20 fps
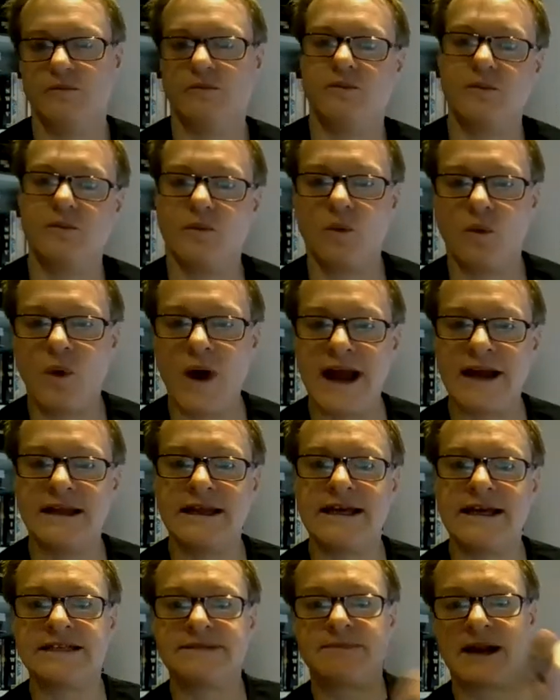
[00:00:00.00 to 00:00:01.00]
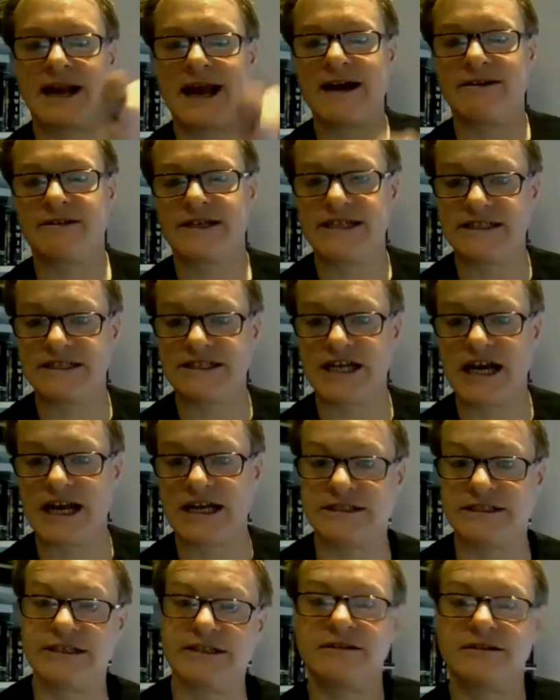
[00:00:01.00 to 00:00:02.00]
when these polarities
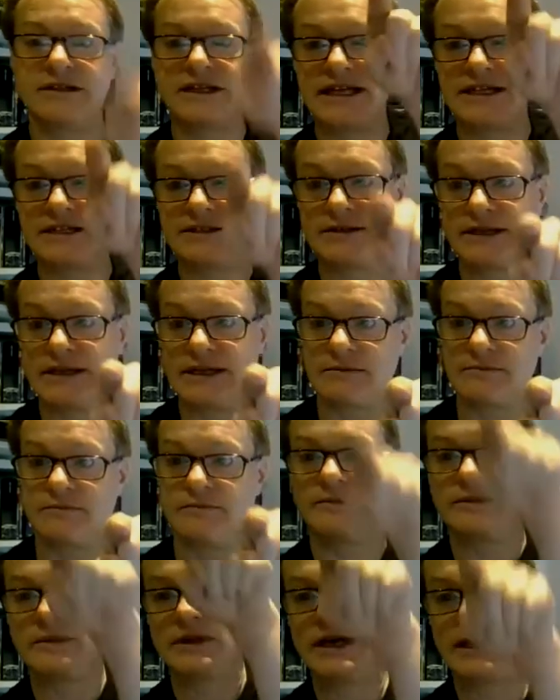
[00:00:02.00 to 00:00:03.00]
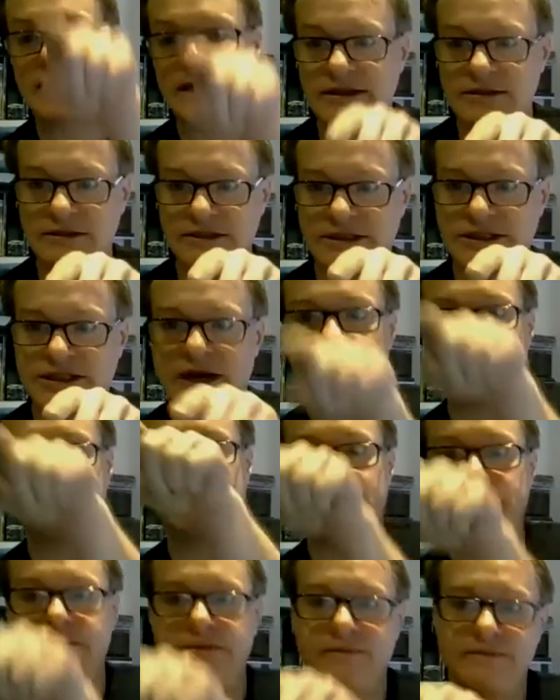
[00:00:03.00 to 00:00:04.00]
change, and it will lead to a little jump
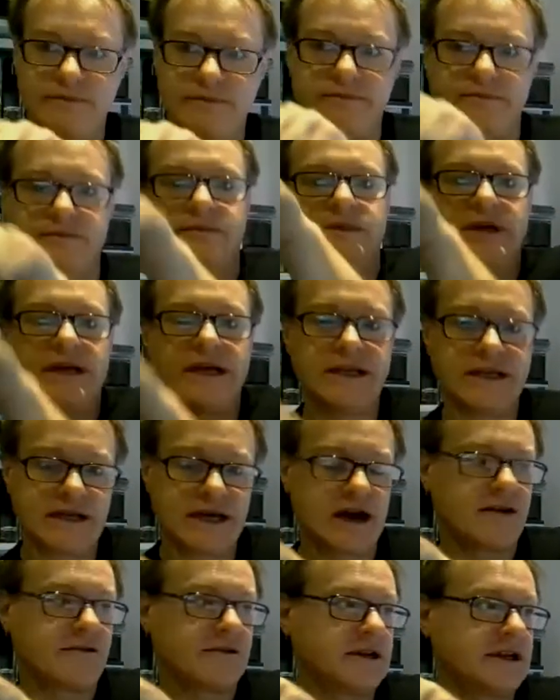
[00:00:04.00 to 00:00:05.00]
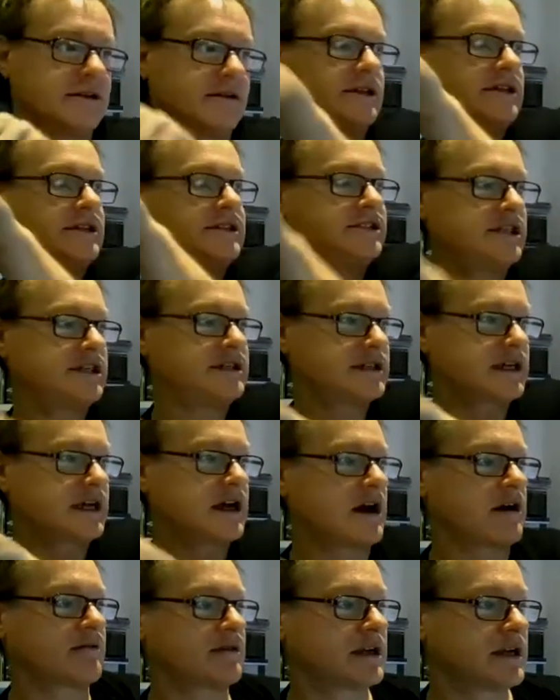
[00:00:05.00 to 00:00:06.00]
in current. It will induce a
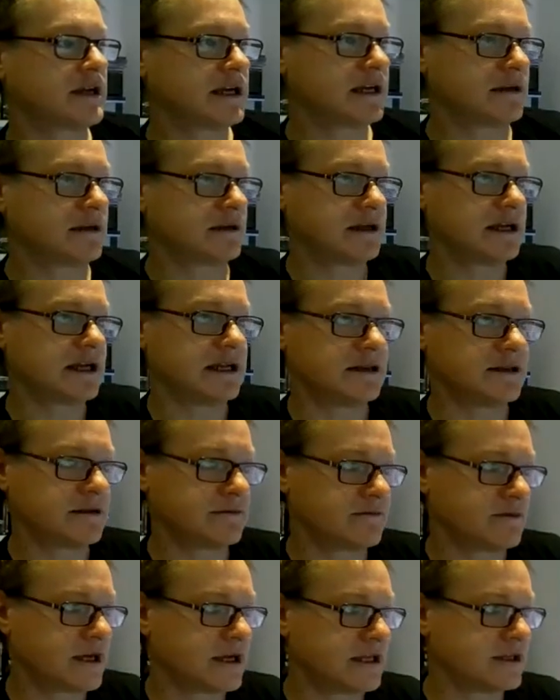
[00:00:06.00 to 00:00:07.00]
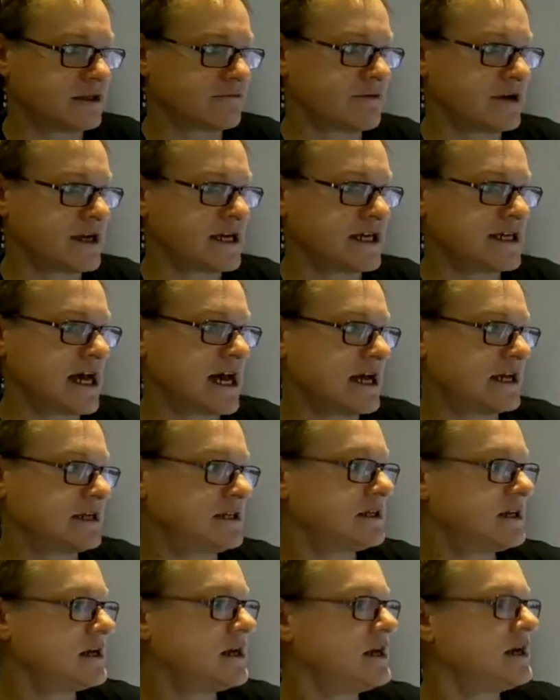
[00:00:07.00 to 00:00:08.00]
current in the read head.
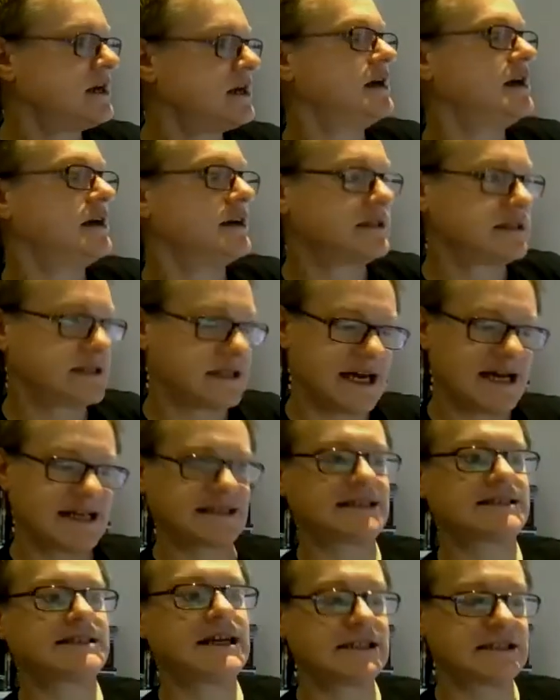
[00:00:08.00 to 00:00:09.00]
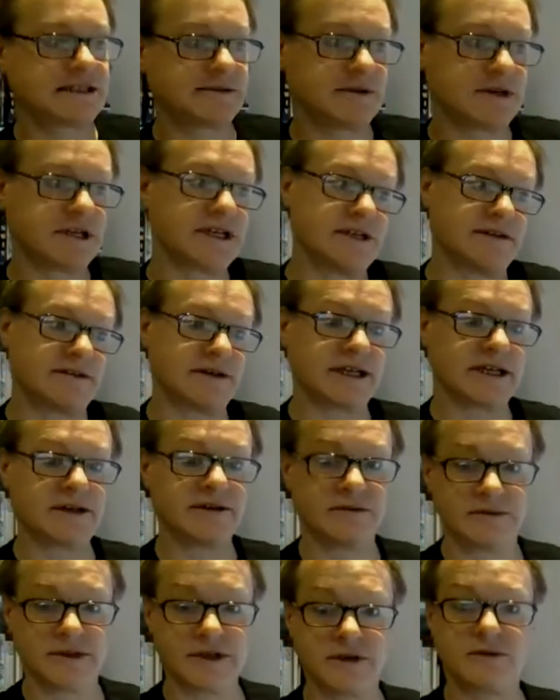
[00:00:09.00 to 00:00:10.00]
So that's essentially what you're doing.
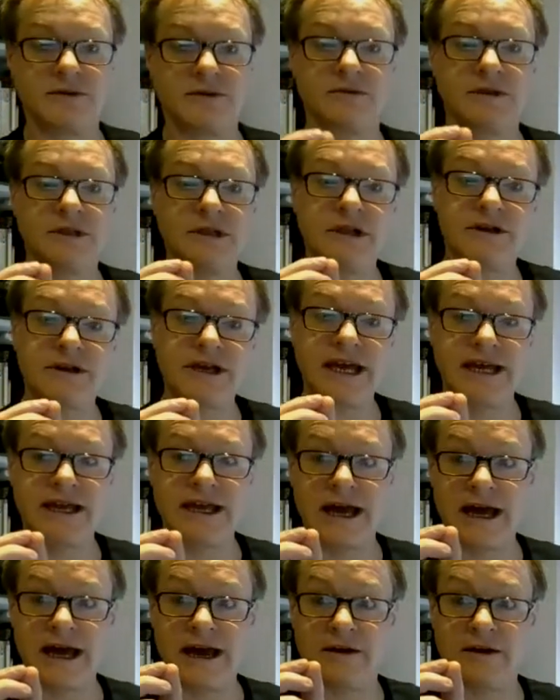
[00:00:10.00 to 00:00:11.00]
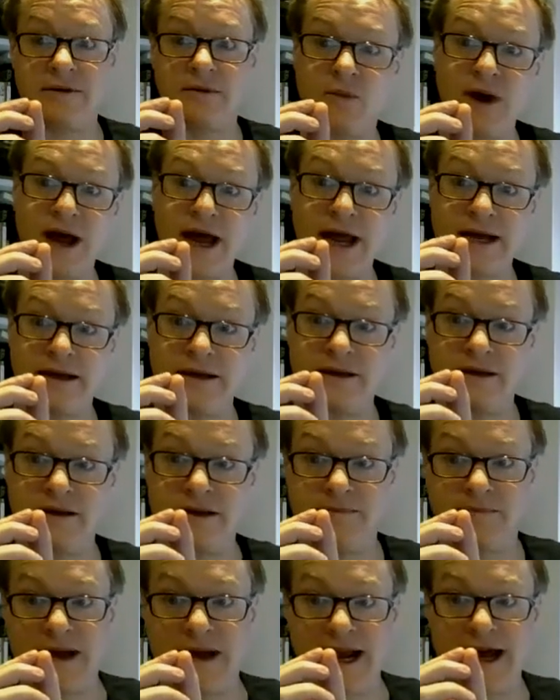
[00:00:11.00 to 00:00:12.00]
You're looking at when the
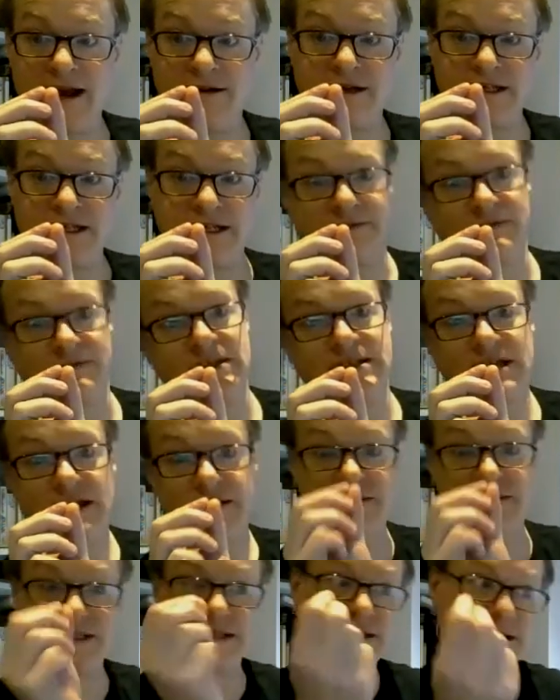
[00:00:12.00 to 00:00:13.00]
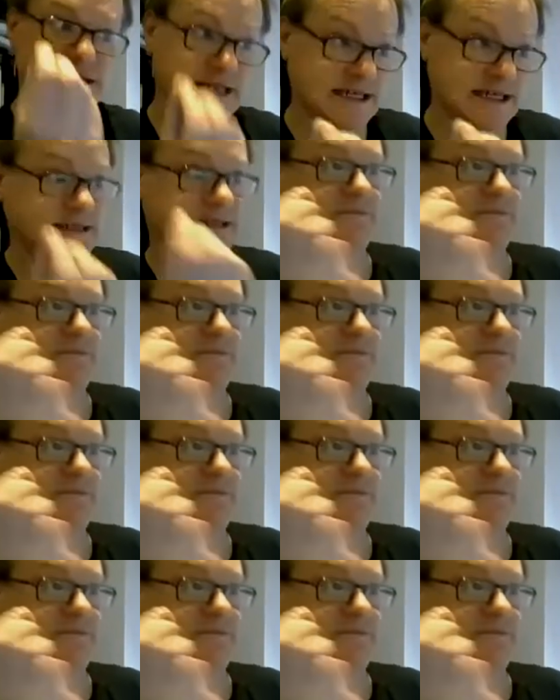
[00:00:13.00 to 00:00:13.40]
polarity of the surface of the disk